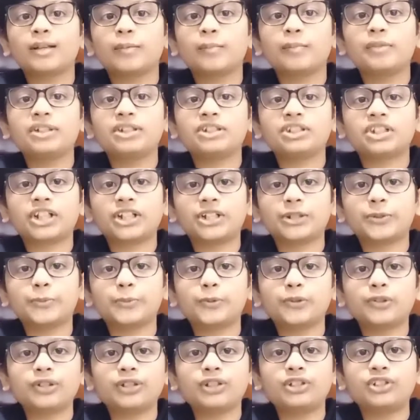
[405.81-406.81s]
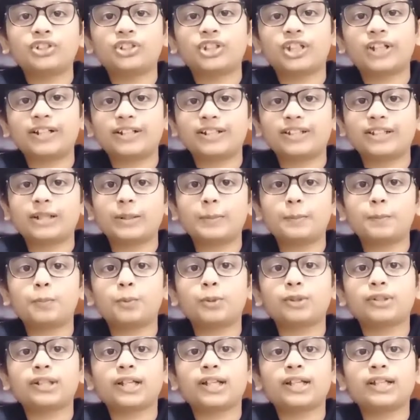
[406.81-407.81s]
Ms Trunchbull straight up
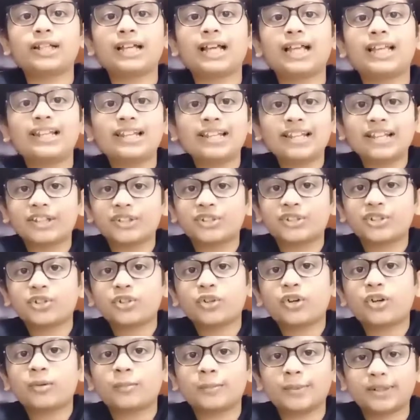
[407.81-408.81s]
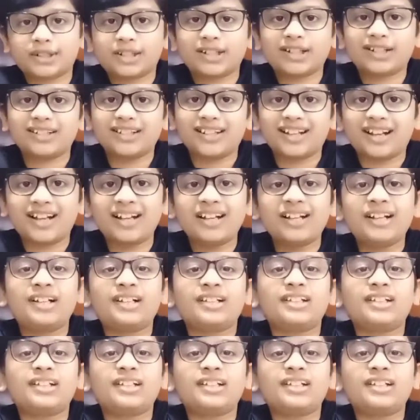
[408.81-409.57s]
put an allegation on Matilda